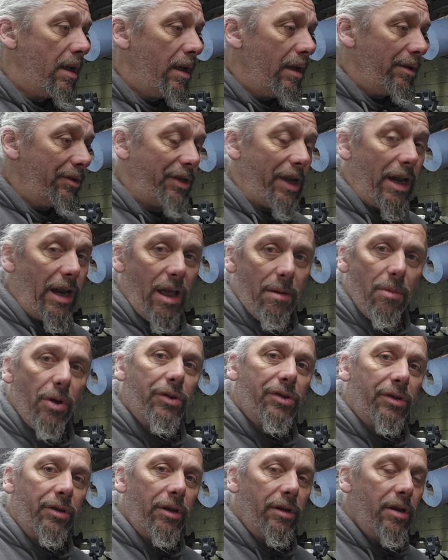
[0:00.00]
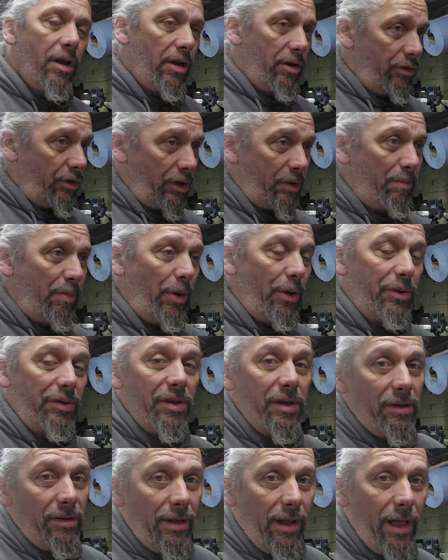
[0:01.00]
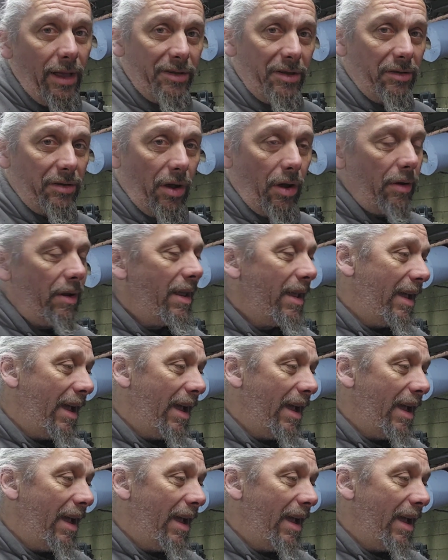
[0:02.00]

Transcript: Senior Mustard just puts his glasses on